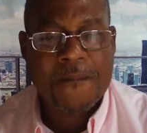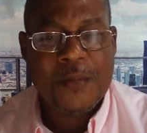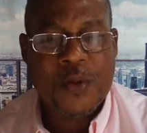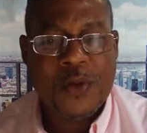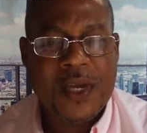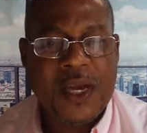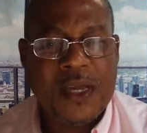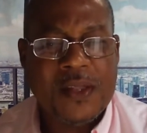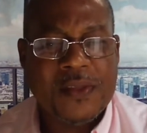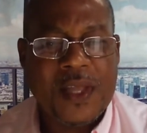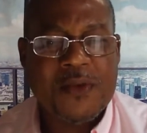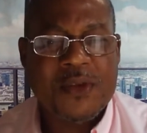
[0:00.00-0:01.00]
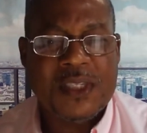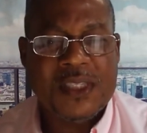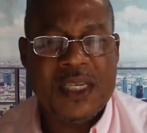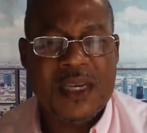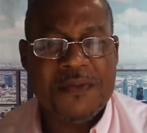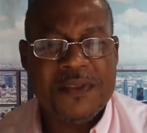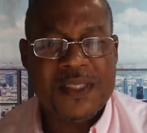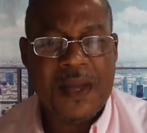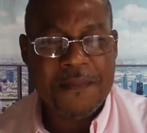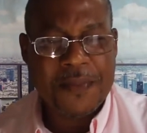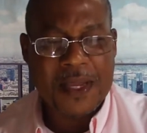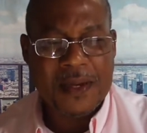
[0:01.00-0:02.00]
Okay, they receive
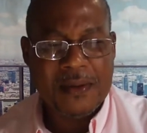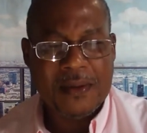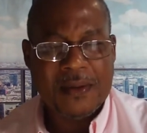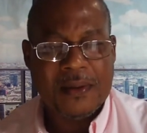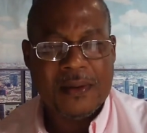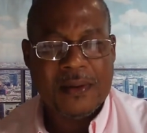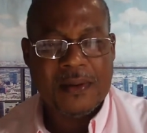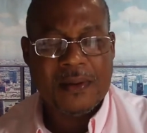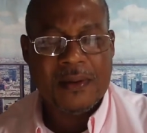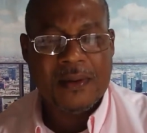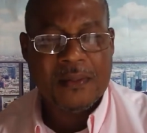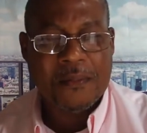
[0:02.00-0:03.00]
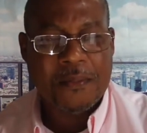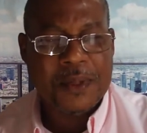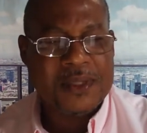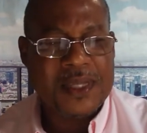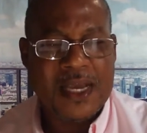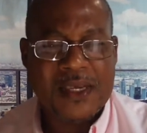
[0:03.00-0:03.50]
something, but they